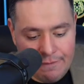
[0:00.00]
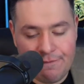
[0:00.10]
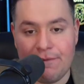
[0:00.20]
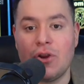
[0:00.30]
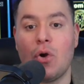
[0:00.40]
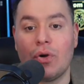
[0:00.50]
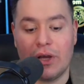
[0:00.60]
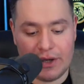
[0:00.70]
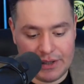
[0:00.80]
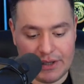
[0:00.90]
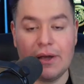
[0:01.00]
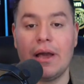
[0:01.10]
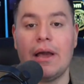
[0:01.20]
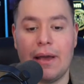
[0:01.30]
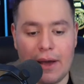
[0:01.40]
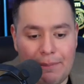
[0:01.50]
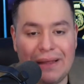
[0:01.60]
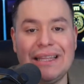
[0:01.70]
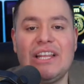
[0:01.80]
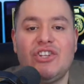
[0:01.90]
you know, uh,
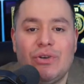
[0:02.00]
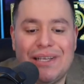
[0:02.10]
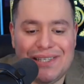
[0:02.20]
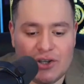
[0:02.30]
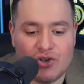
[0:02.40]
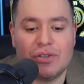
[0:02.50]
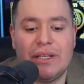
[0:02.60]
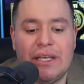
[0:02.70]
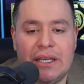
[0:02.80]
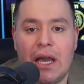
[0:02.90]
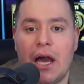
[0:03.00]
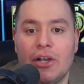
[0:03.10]
ability to essentially uh,